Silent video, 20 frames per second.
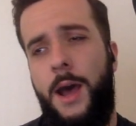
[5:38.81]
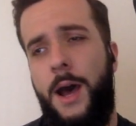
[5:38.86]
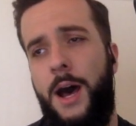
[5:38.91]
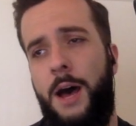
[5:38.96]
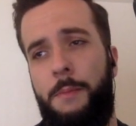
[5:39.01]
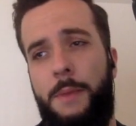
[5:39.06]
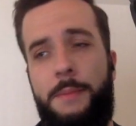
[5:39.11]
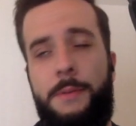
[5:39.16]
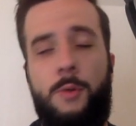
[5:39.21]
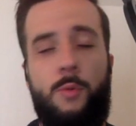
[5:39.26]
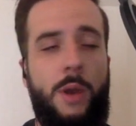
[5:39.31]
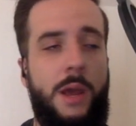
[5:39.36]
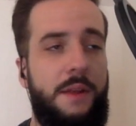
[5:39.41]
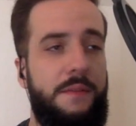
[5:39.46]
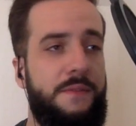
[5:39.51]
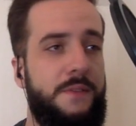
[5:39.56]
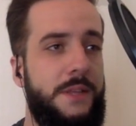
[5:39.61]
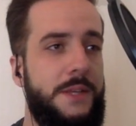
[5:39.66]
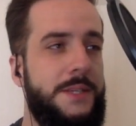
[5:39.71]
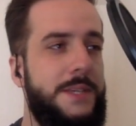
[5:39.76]
maybe
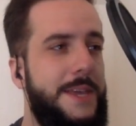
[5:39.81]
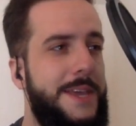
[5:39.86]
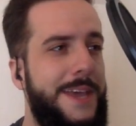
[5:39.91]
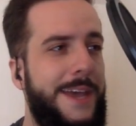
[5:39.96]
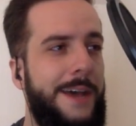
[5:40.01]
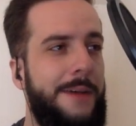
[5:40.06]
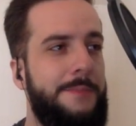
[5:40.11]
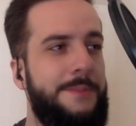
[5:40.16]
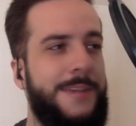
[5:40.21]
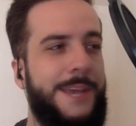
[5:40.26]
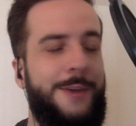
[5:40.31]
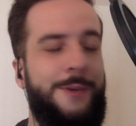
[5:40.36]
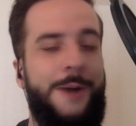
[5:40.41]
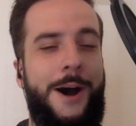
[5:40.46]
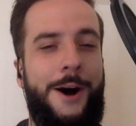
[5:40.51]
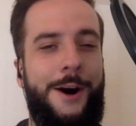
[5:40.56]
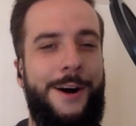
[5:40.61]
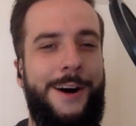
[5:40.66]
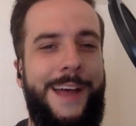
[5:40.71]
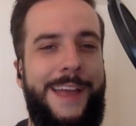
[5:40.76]
raid for the TMs like
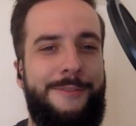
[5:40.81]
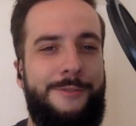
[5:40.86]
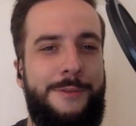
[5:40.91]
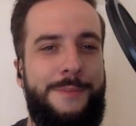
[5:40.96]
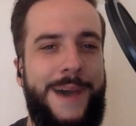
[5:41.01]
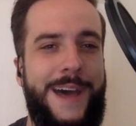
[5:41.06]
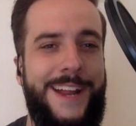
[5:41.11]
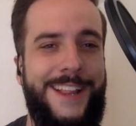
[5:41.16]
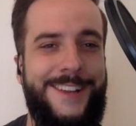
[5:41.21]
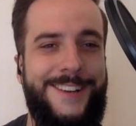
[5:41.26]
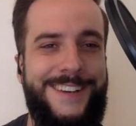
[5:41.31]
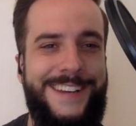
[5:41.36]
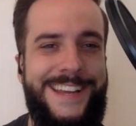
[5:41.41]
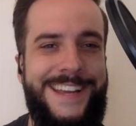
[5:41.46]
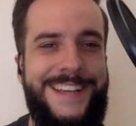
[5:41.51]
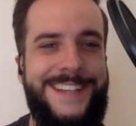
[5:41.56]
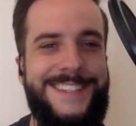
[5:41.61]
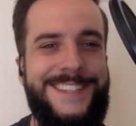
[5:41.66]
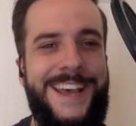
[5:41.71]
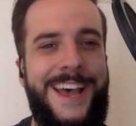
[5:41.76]
every battler
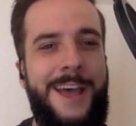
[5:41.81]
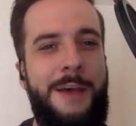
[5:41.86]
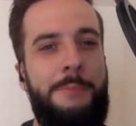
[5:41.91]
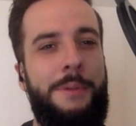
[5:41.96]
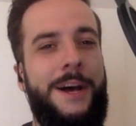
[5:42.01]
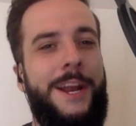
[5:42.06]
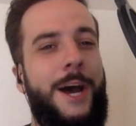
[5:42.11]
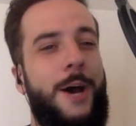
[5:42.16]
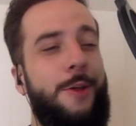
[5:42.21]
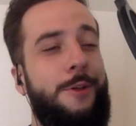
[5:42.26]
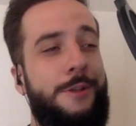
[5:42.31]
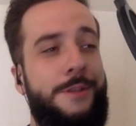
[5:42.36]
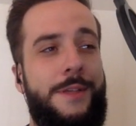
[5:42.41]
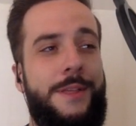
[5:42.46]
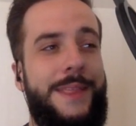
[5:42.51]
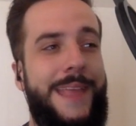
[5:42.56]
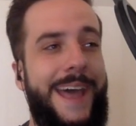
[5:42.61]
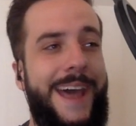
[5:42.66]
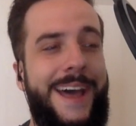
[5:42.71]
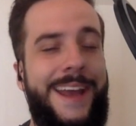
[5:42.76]
needs, but other
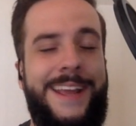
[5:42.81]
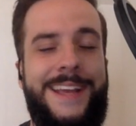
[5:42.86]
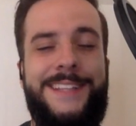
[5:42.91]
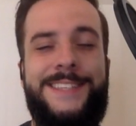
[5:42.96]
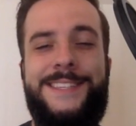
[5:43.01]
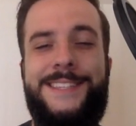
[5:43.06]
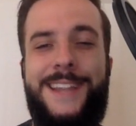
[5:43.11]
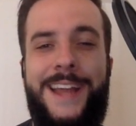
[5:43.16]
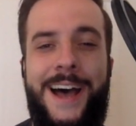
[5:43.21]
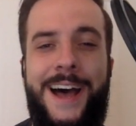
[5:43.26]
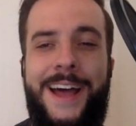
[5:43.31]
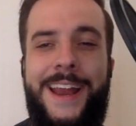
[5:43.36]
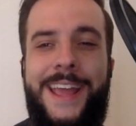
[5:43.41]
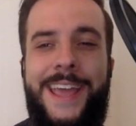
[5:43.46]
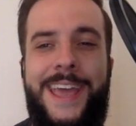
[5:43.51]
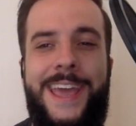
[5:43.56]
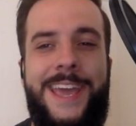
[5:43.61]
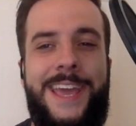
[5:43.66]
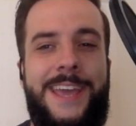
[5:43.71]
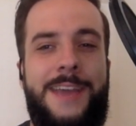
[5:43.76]
than that, it's not
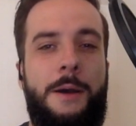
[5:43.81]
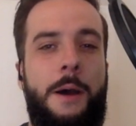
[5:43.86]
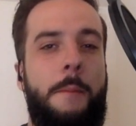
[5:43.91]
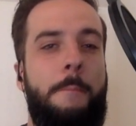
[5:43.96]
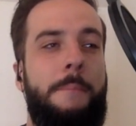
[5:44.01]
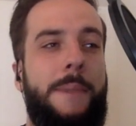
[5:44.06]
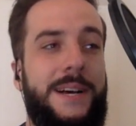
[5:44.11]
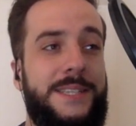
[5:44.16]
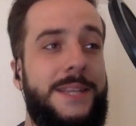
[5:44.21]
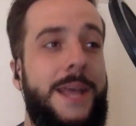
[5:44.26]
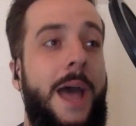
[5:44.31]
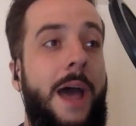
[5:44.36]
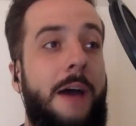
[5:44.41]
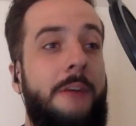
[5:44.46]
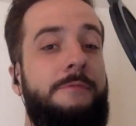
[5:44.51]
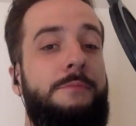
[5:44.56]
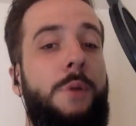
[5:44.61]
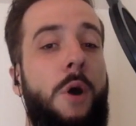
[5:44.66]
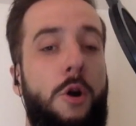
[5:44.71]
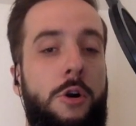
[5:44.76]
a
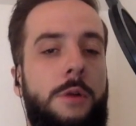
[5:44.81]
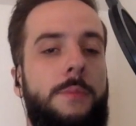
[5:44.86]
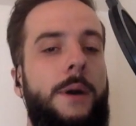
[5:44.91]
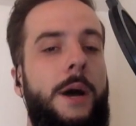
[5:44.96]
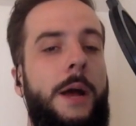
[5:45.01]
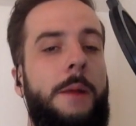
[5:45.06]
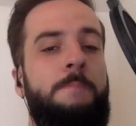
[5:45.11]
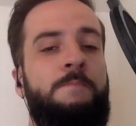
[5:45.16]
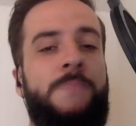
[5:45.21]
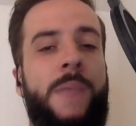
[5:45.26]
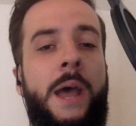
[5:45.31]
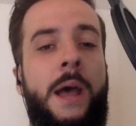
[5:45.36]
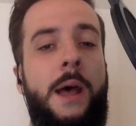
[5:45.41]
must-have Pokemon.